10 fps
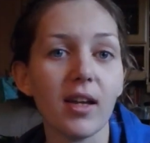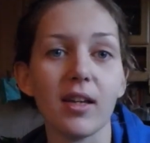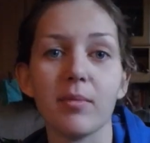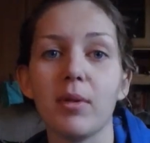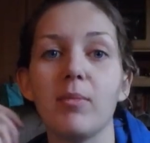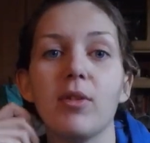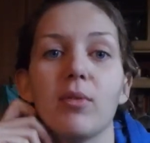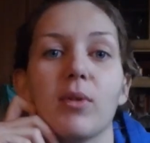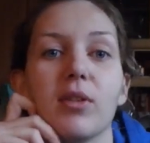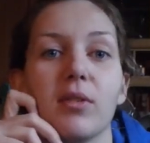and maybe you're
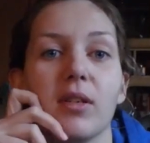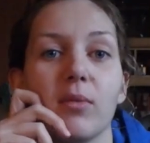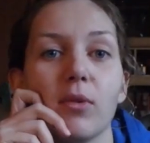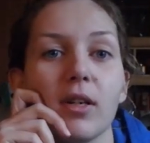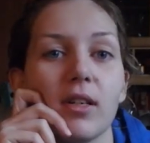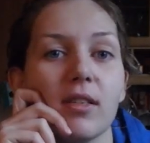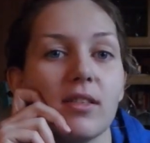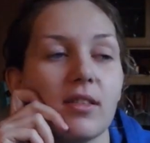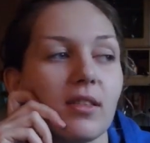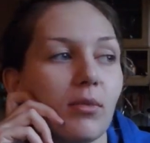wondering
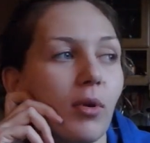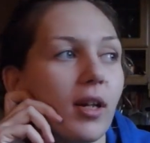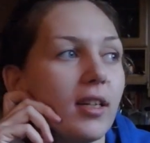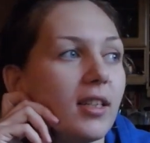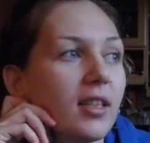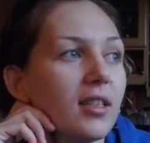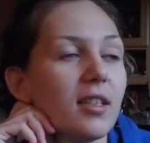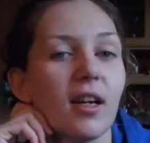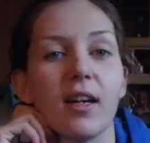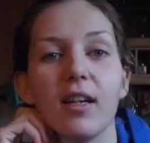what, what I did,
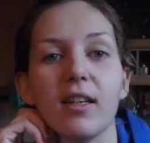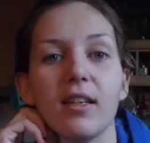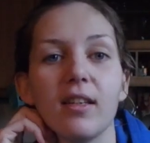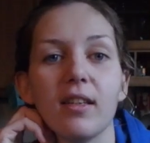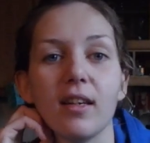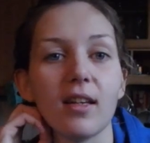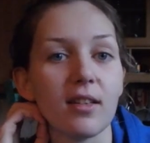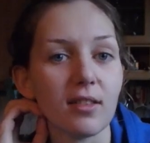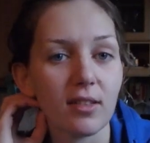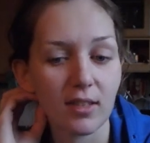did I hike anything
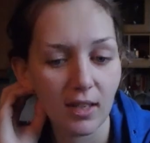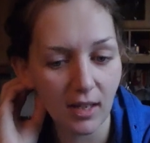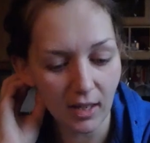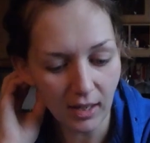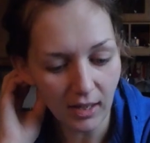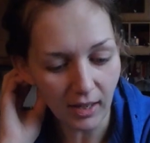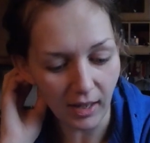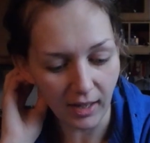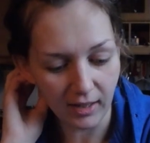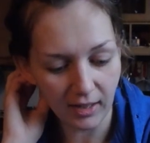else?
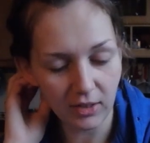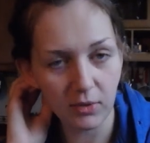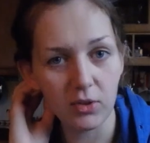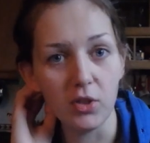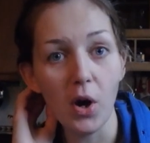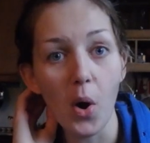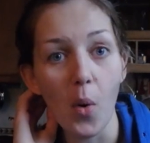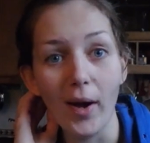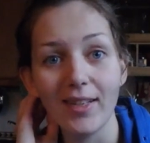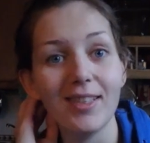And the answer is no,
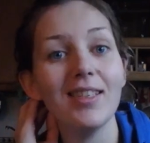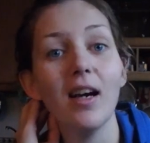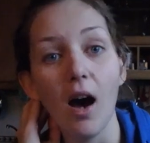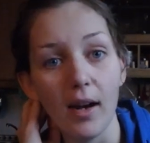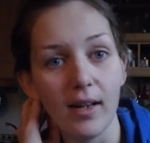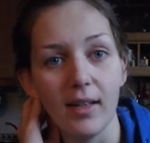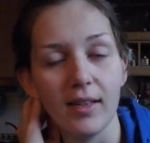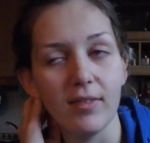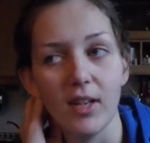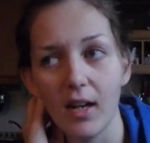I did not. I
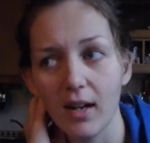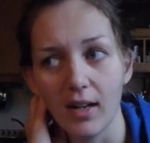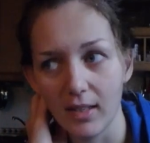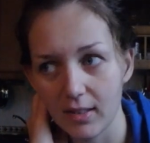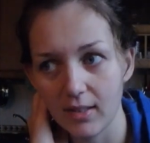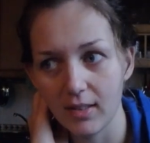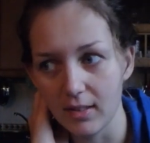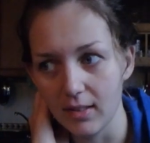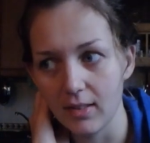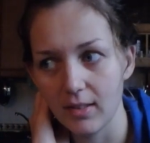have not hiked
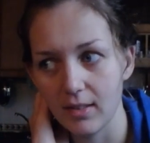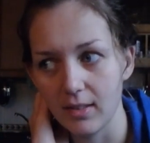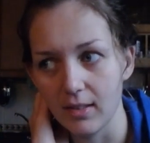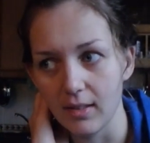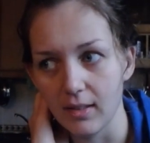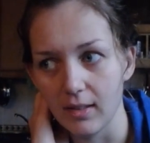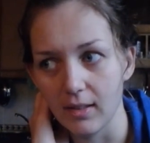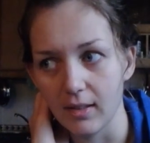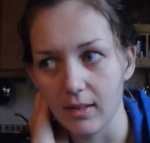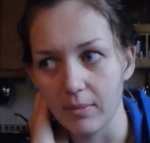since
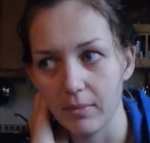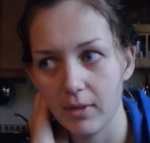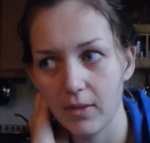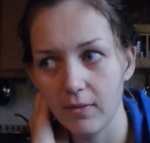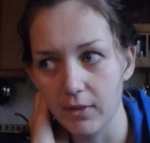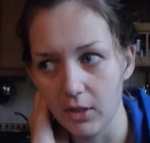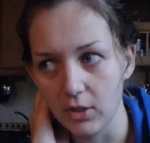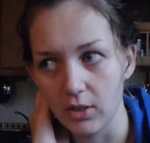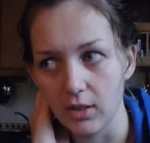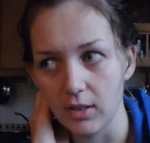uh,
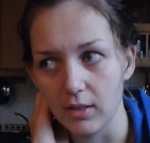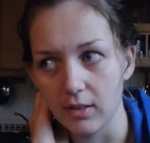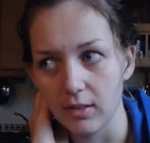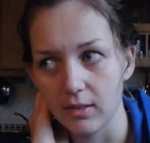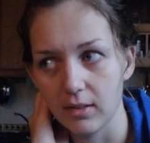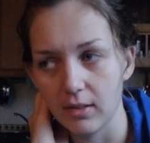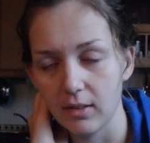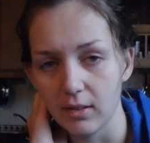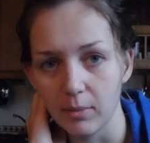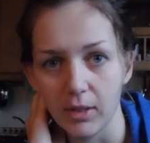finishing
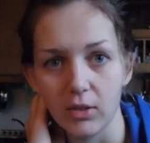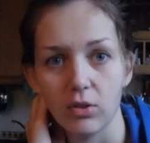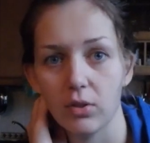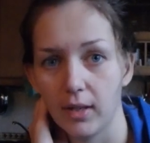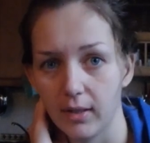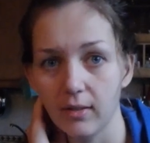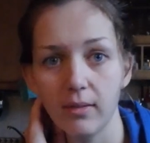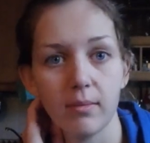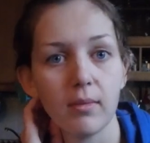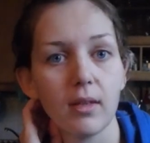the big trail.